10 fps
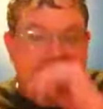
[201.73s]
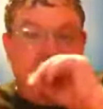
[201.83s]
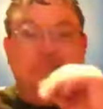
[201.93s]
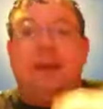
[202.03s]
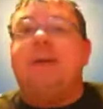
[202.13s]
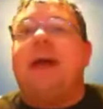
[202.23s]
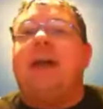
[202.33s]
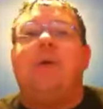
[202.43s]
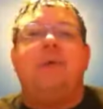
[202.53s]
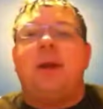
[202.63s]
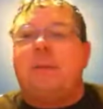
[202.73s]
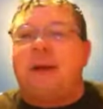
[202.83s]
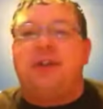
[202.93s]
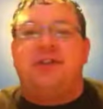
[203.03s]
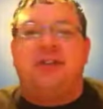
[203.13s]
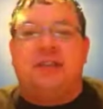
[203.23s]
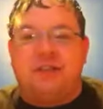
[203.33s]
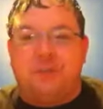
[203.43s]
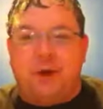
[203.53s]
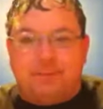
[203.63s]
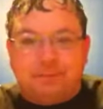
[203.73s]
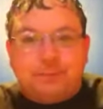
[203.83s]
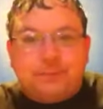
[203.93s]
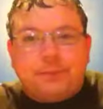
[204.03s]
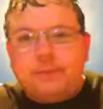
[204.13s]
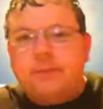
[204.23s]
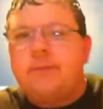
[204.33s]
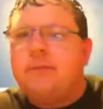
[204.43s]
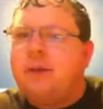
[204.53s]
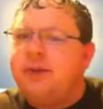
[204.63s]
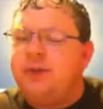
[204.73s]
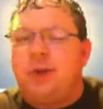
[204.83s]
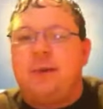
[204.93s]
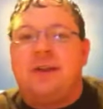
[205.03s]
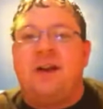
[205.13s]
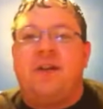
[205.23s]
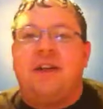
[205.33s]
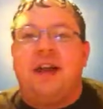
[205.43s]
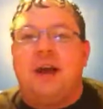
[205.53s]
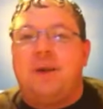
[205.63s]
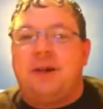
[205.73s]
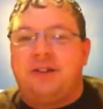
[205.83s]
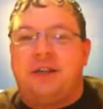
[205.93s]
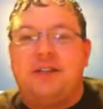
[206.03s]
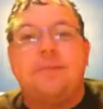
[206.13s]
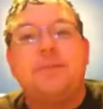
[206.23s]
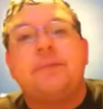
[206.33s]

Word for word: but I don't know, I'm not sure at this point. Sorry about the coughing, I apologize.